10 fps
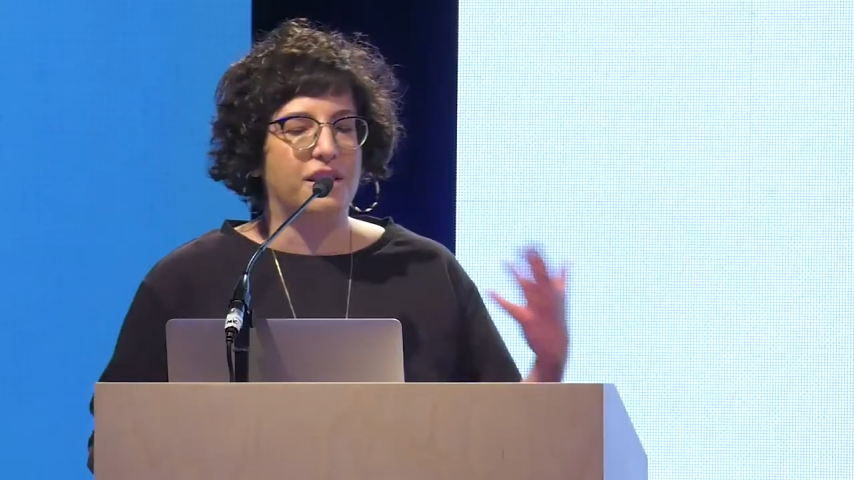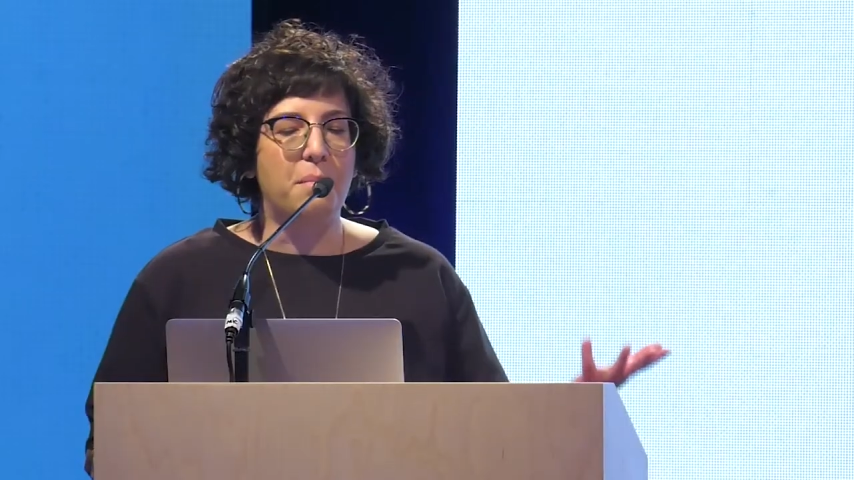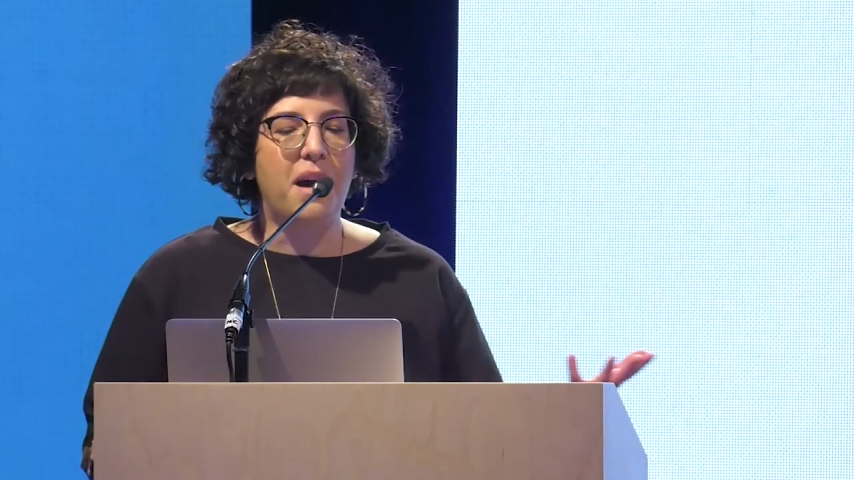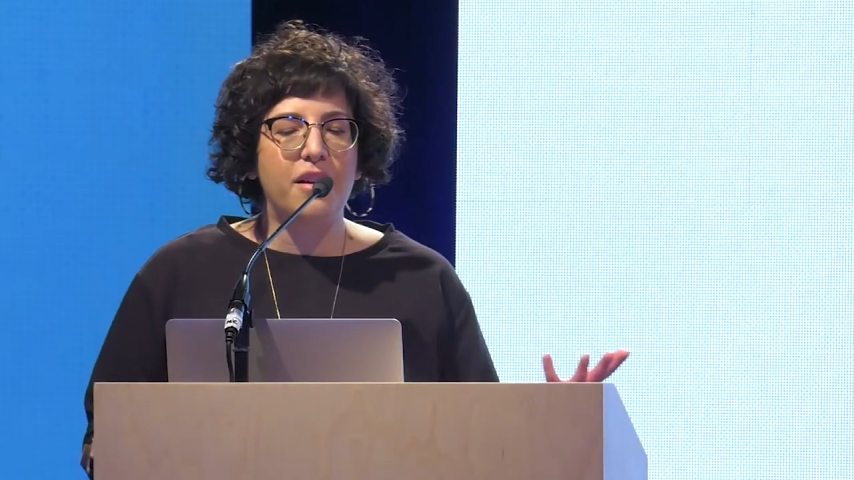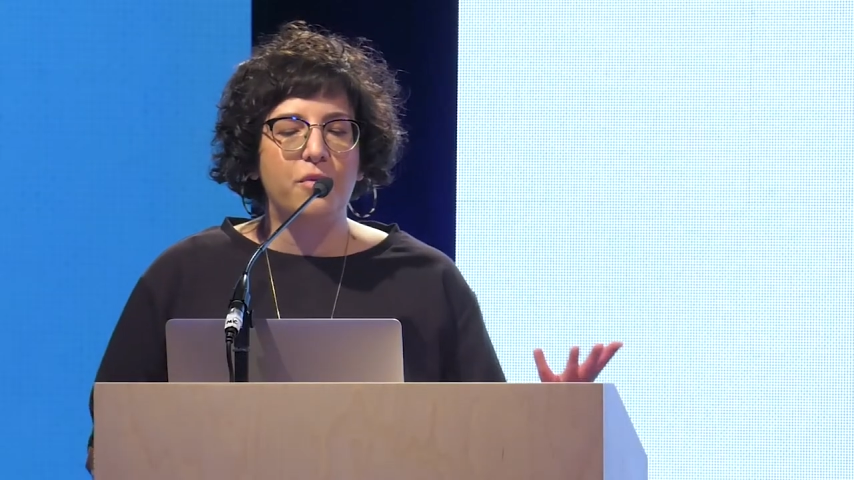
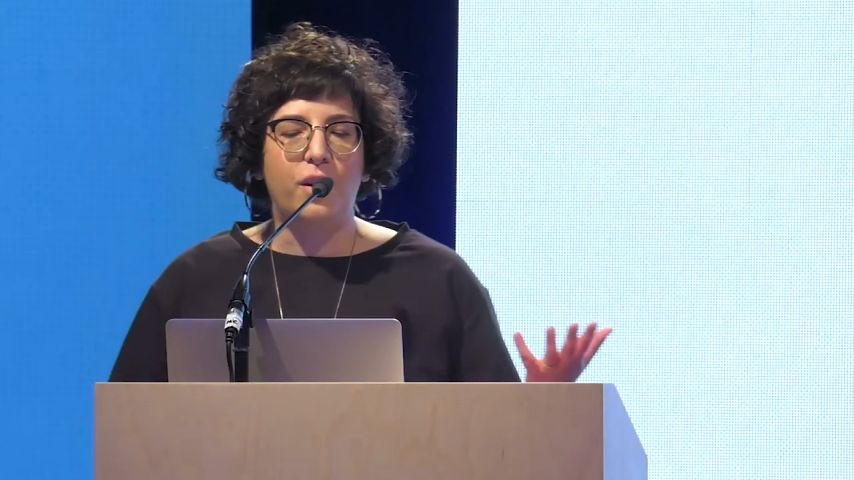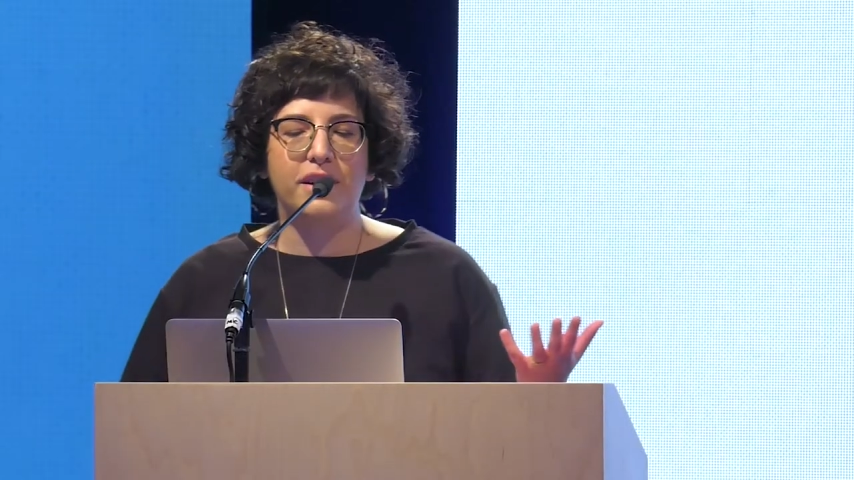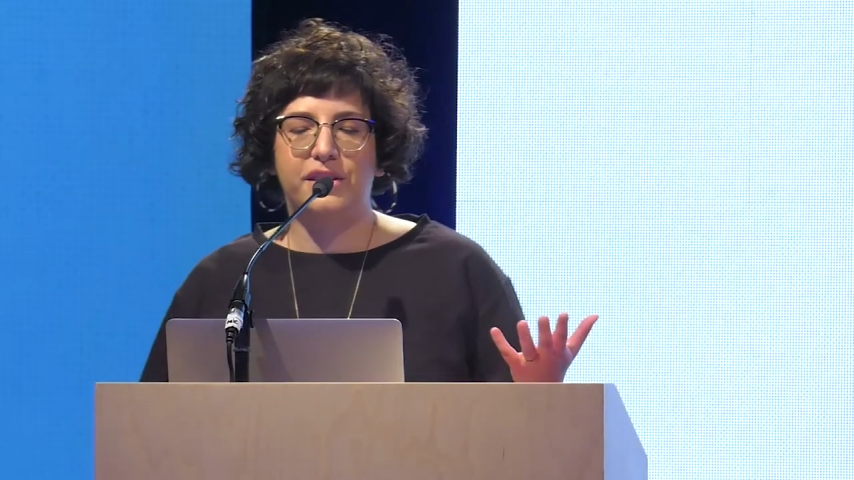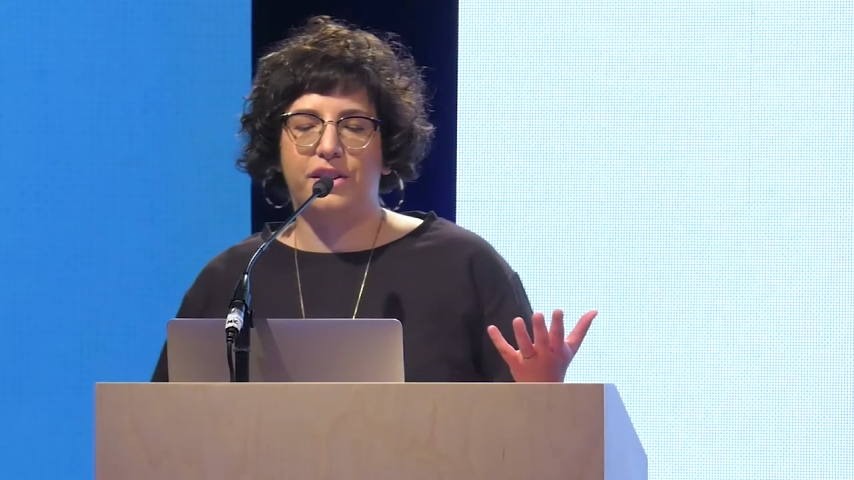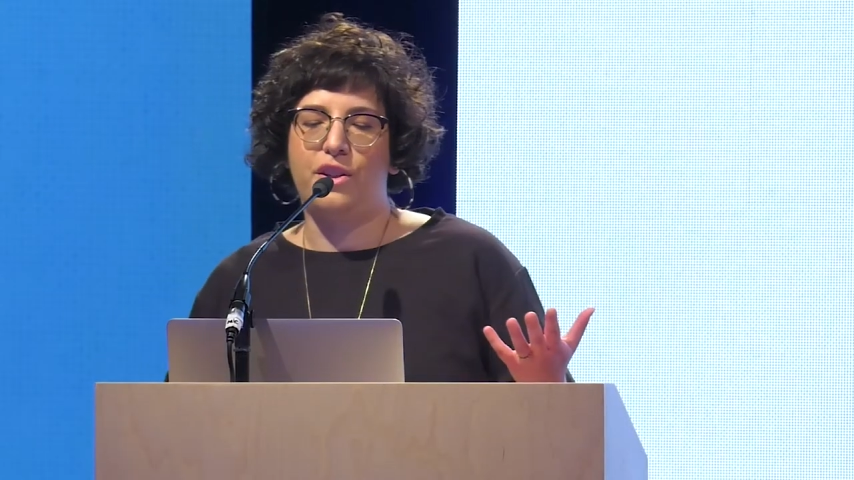Lamont
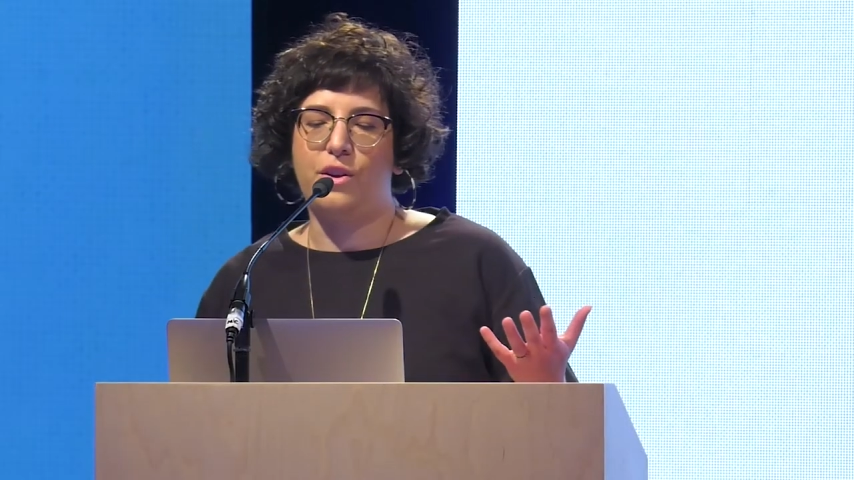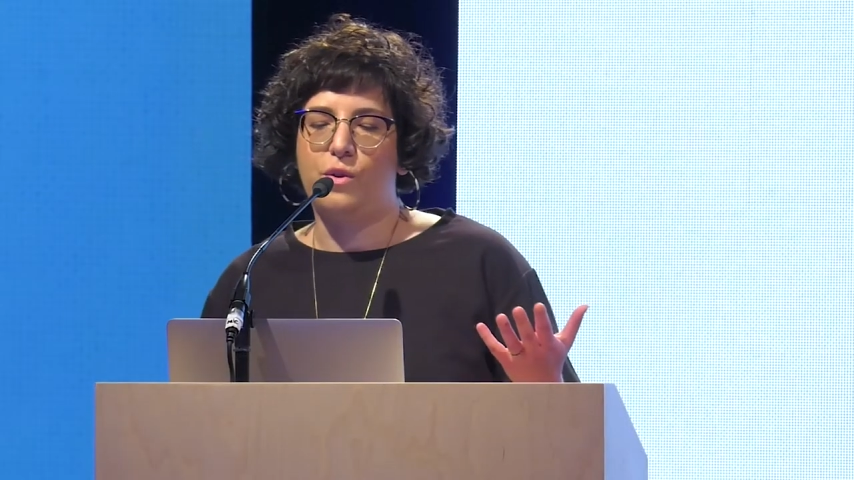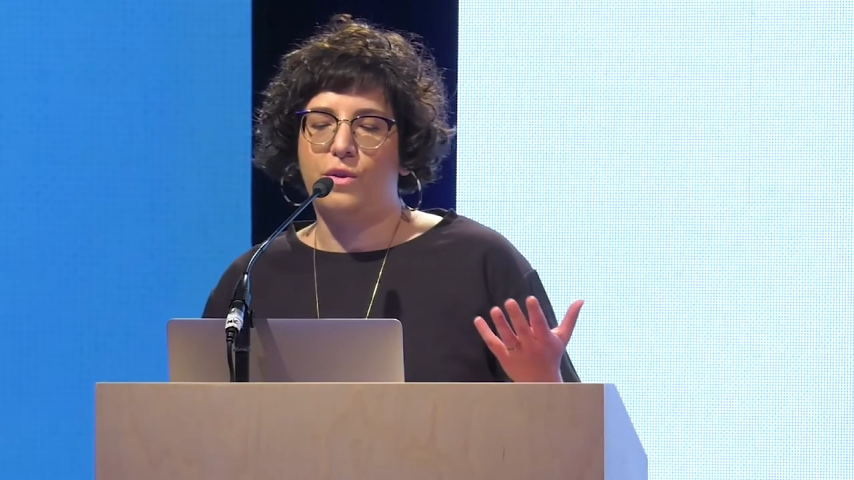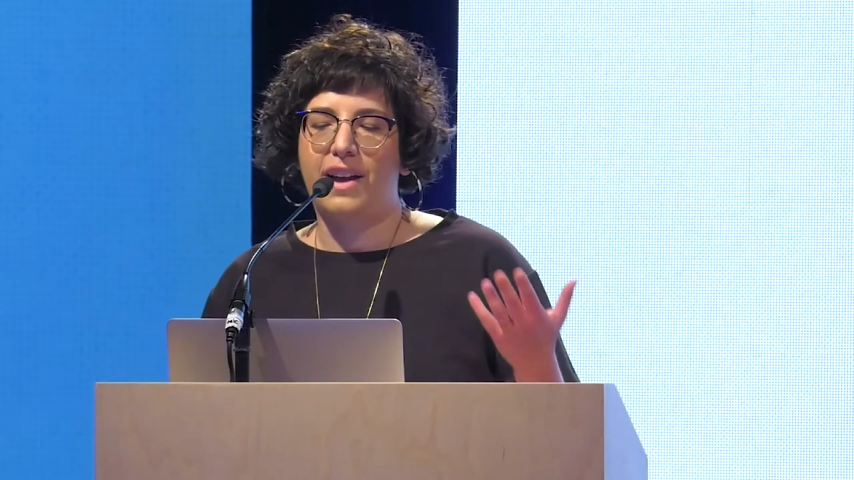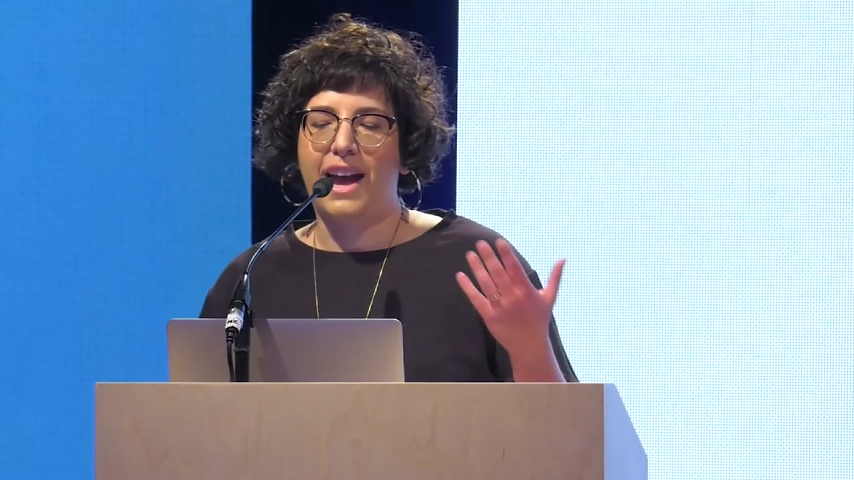wanted to know